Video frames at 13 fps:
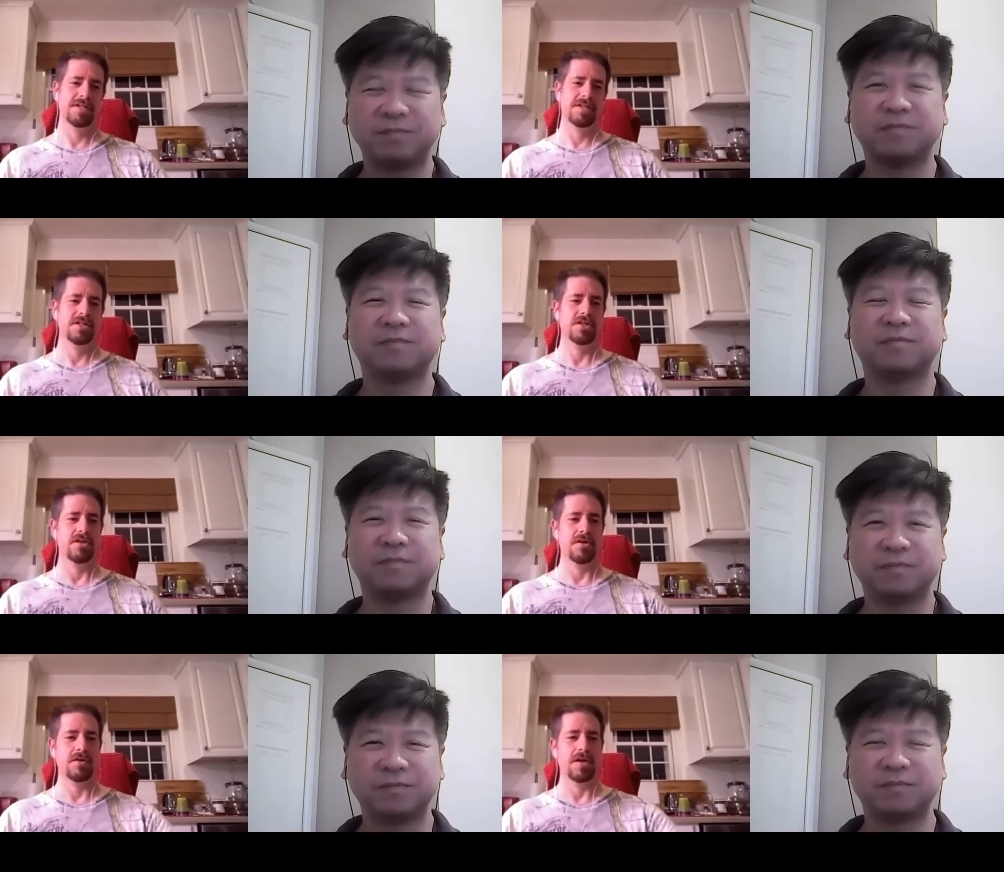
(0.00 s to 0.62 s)
Speaker 1: you
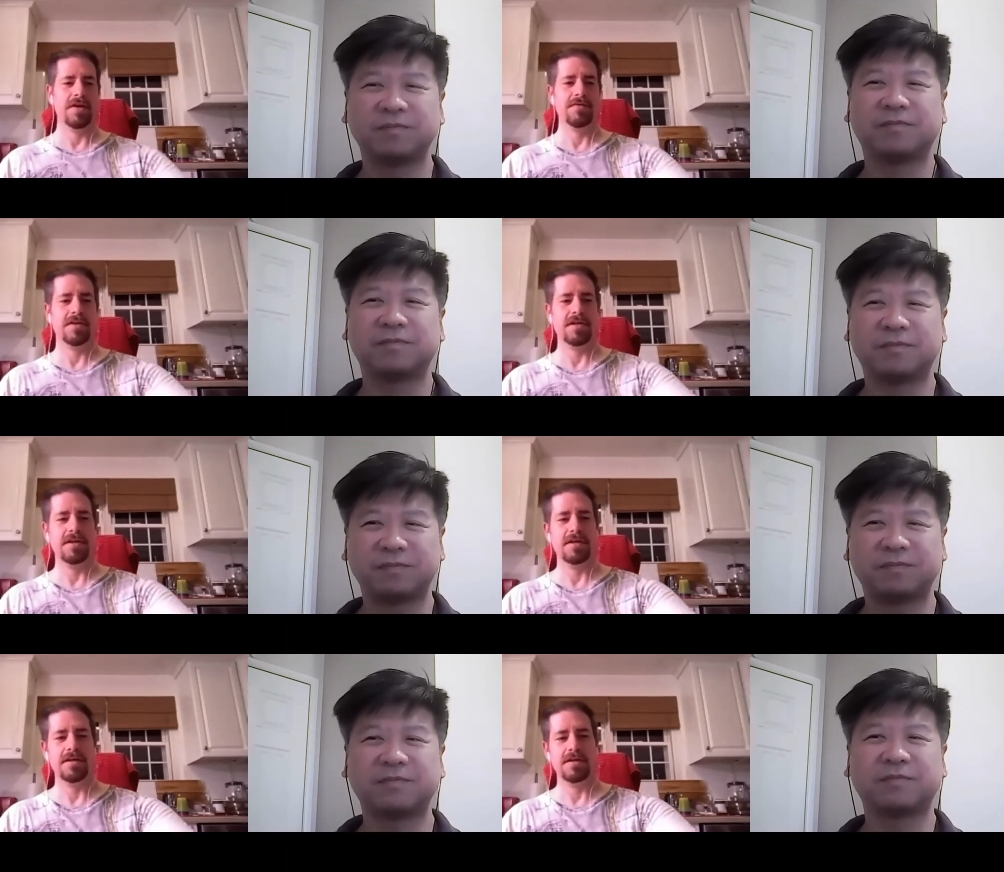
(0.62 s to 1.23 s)
know having
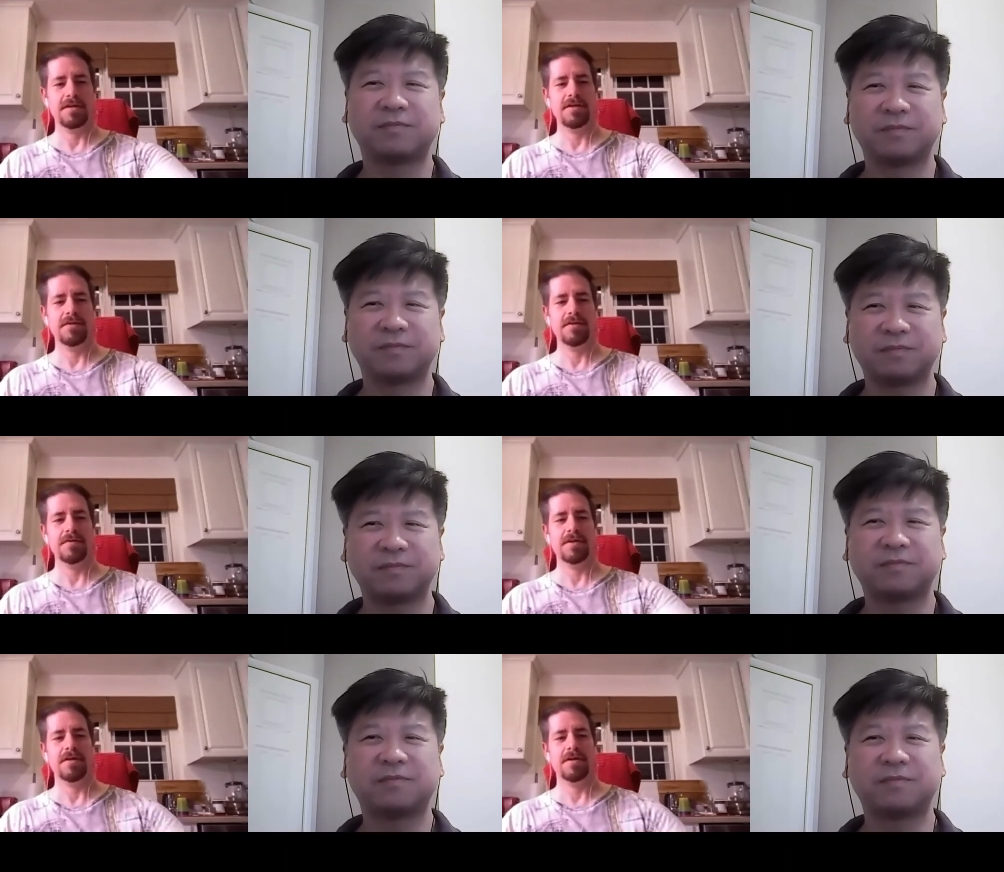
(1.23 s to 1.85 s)
a, a,
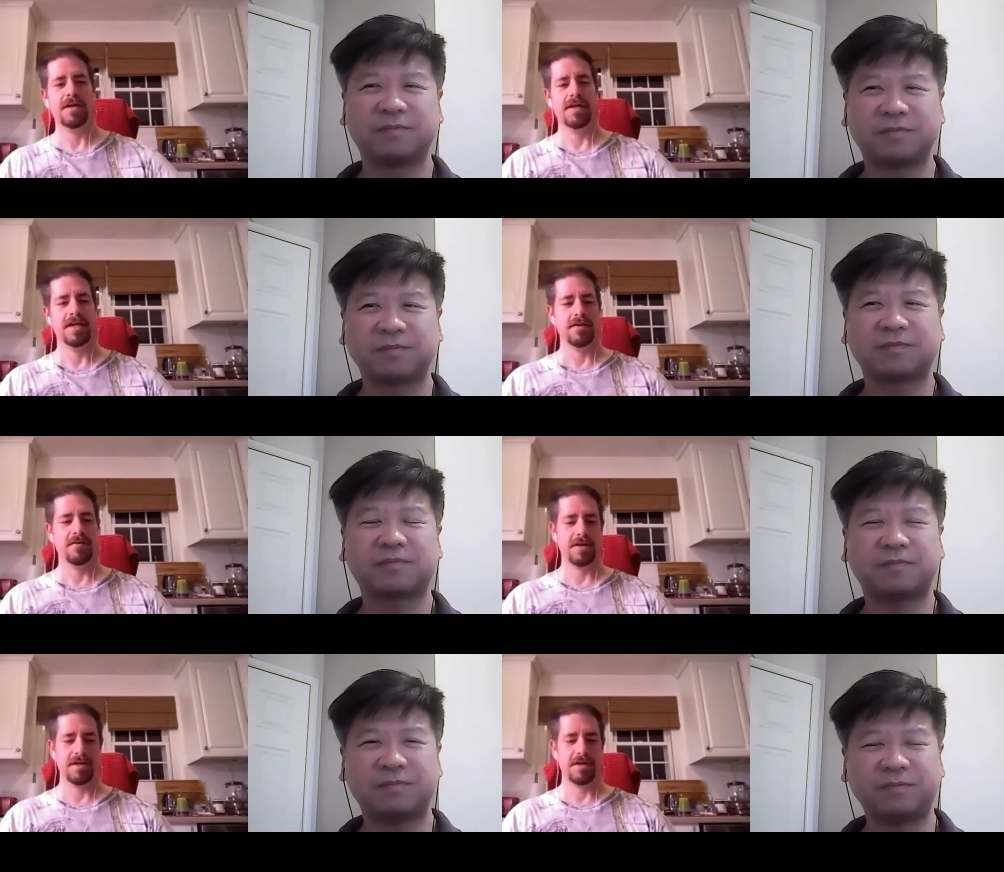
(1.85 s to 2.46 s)
a
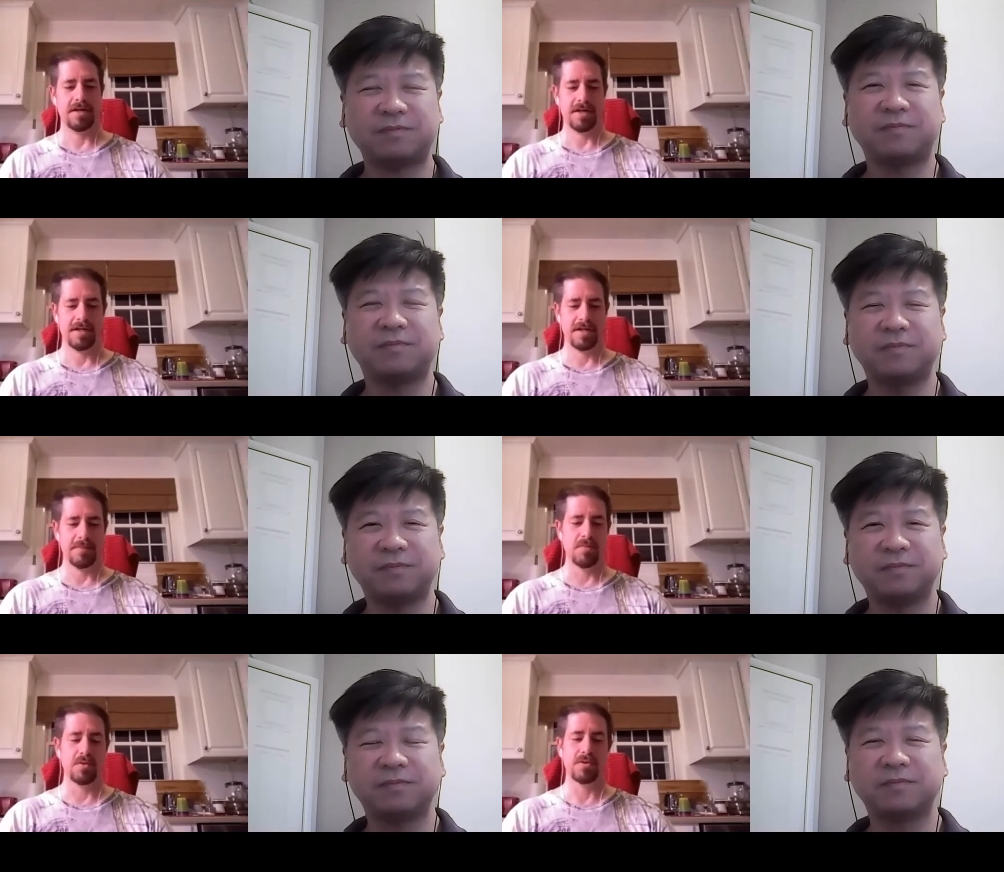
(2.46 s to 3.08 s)
hero an
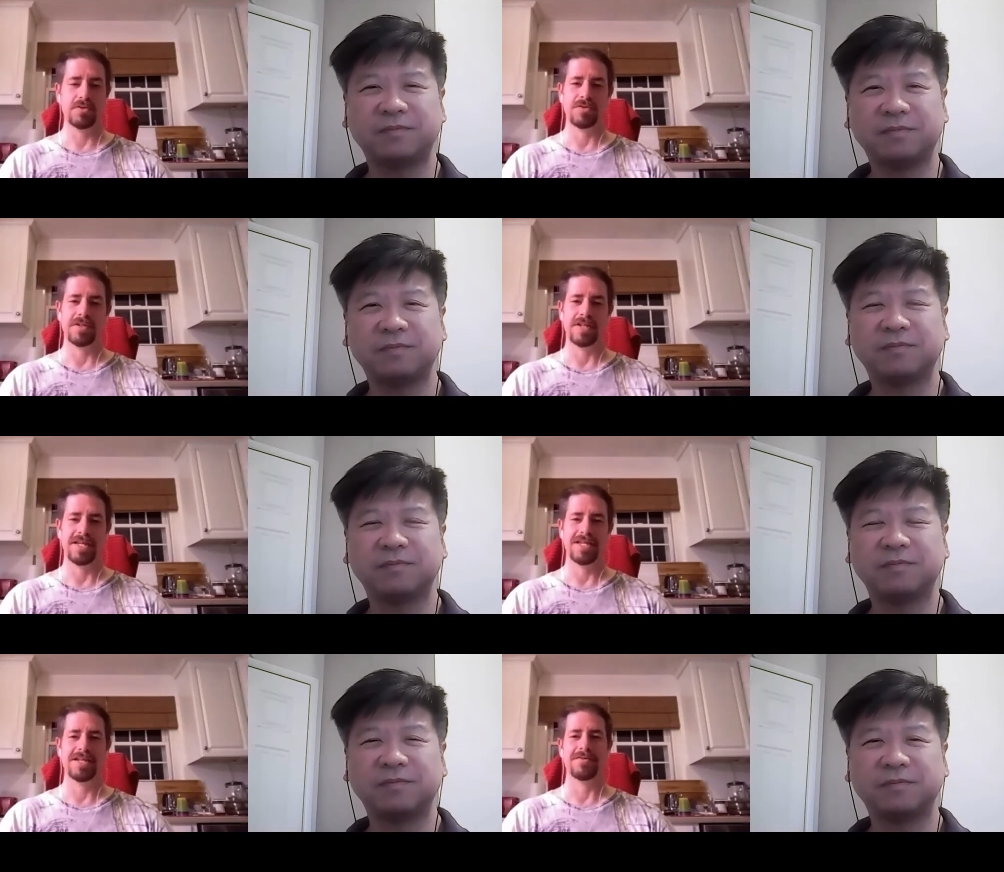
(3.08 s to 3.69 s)
immortal
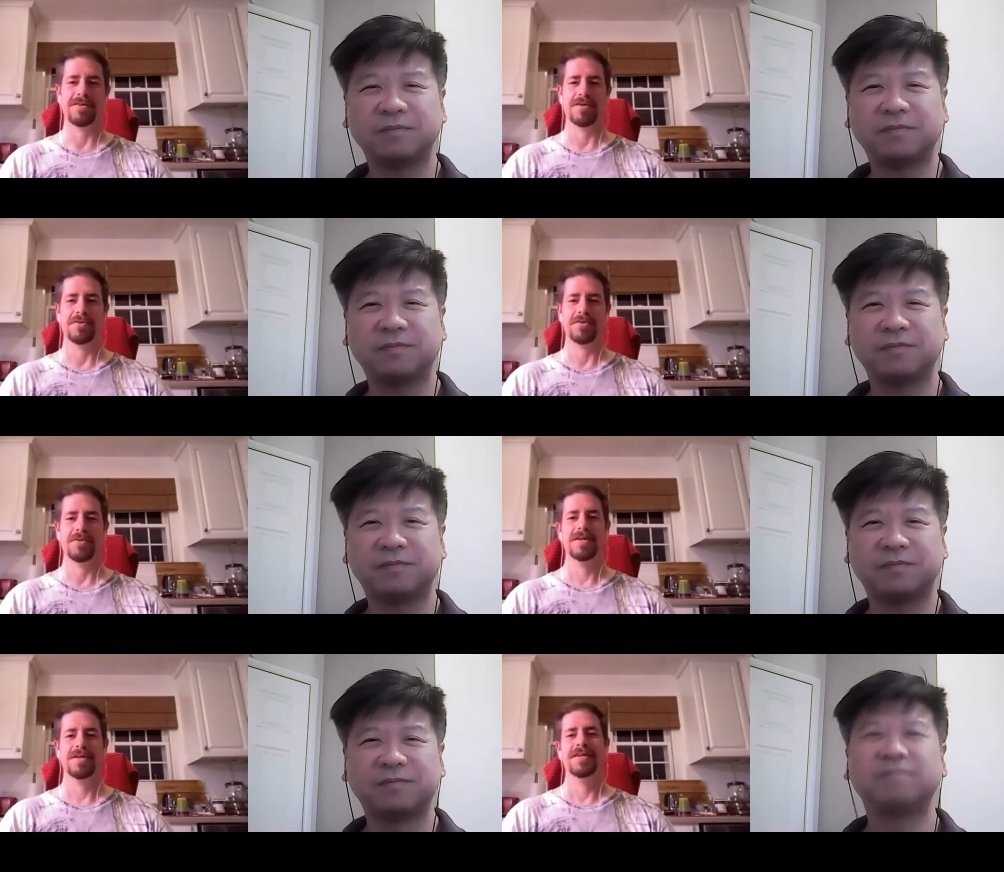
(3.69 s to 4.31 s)
hero
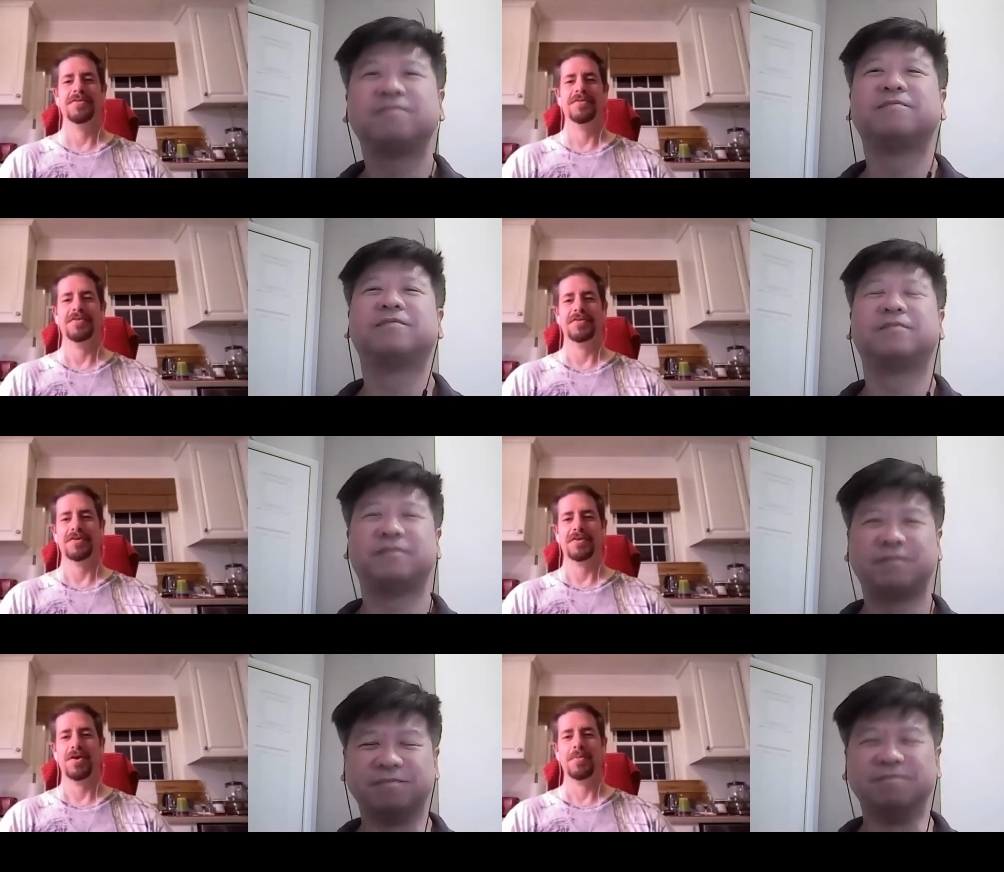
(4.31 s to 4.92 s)
that the
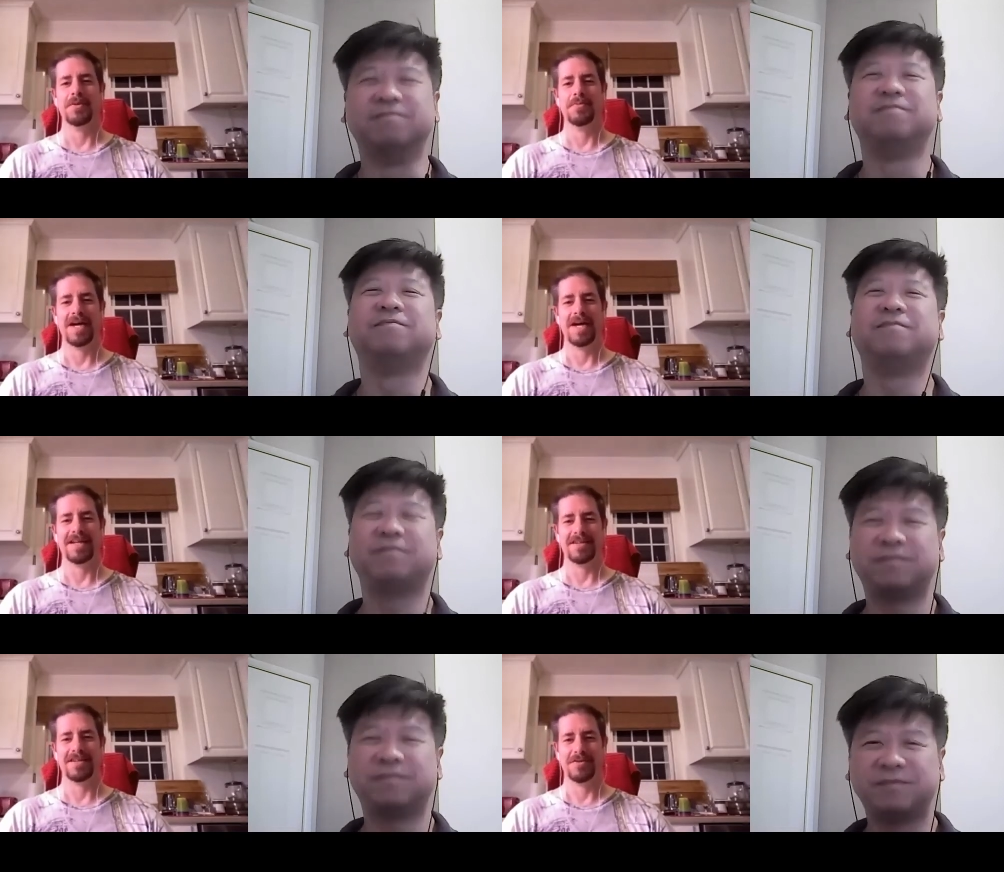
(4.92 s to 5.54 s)
common mm.
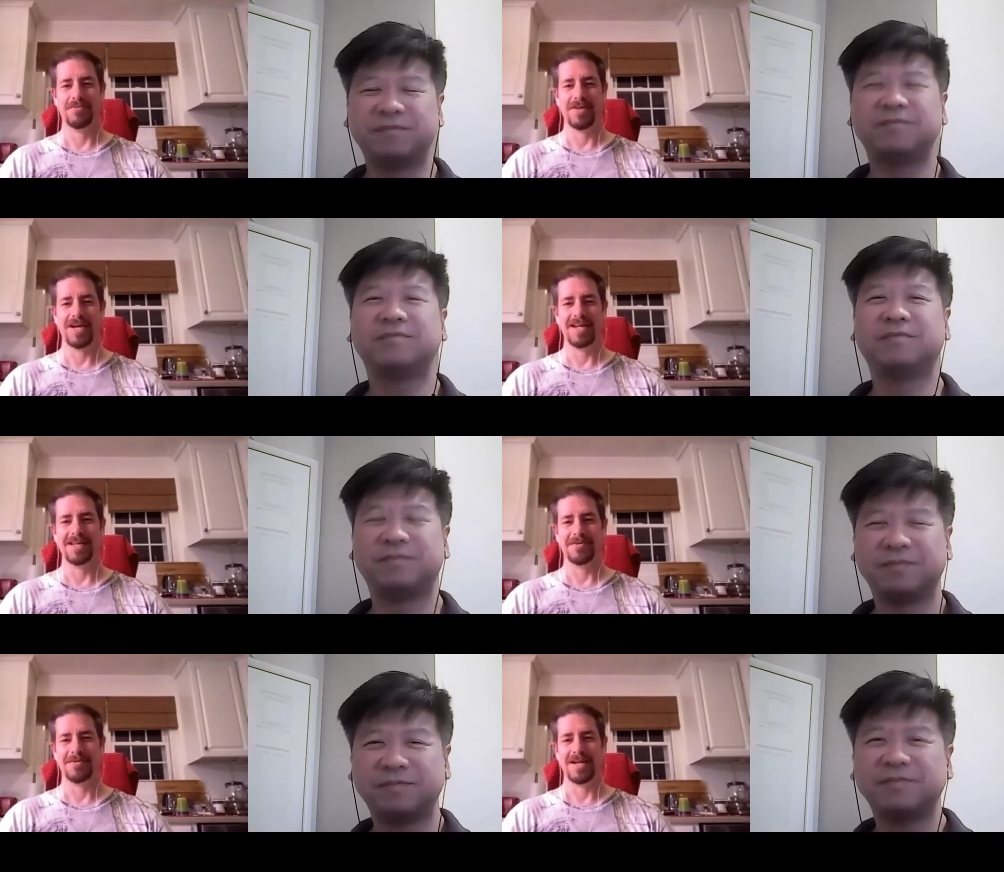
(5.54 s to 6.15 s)
man can rally
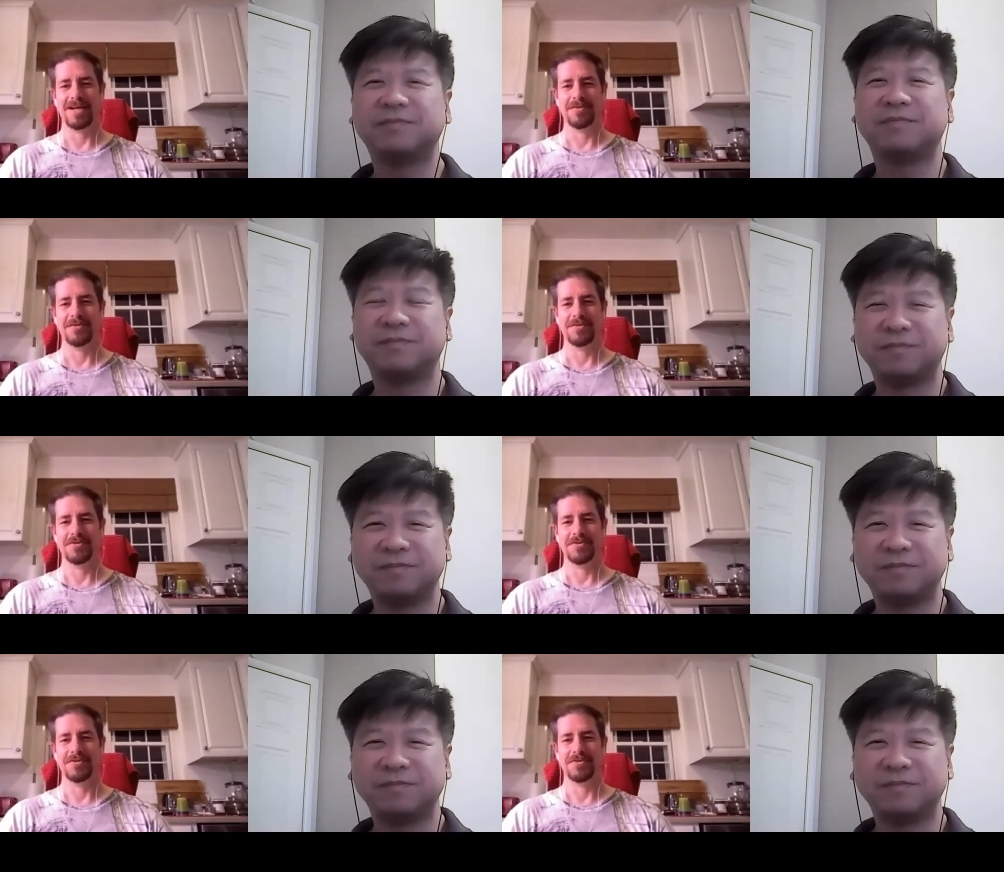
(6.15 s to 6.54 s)
around